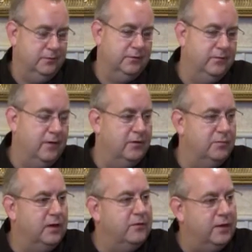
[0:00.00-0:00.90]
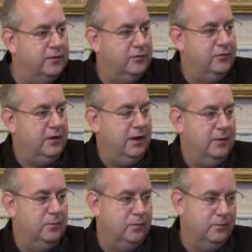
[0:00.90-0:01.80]
device manufacturers
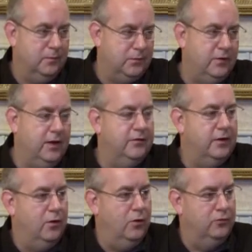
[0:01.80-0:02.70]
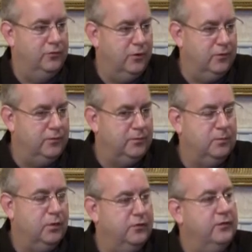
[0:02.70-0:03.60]
can create their own service,
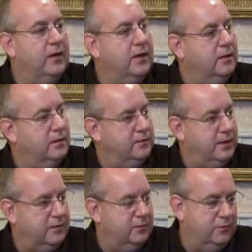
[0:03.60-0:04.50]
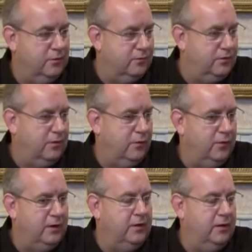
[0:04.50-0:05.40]
but they can detect the service
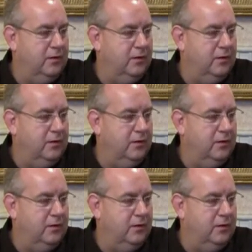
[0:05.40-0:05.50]
already